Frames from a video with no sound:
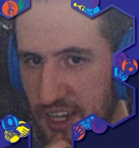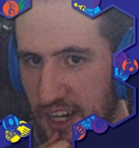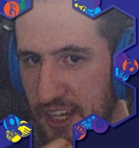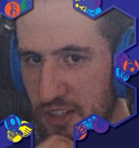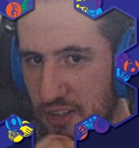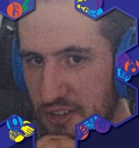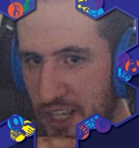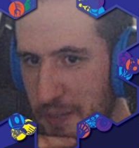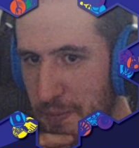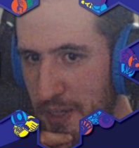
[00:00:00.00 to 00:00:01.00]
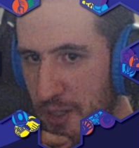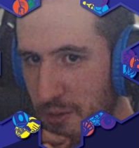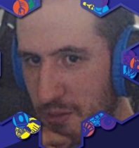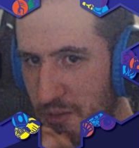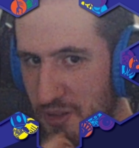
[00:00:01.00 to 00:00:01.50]
Isle came
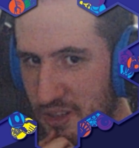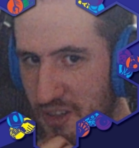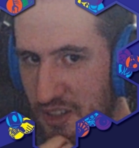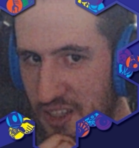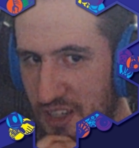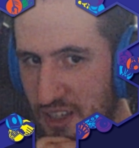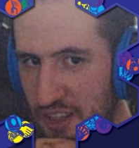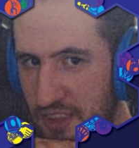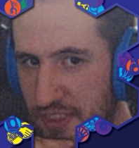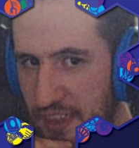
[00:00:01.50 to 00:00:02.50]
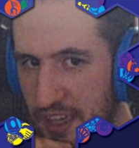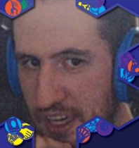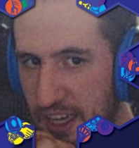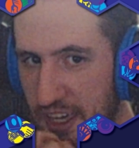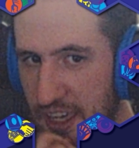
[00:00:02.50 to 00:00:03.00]
out,
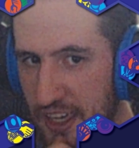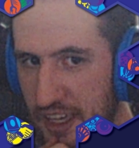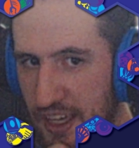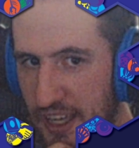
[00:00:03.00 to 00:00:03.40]
they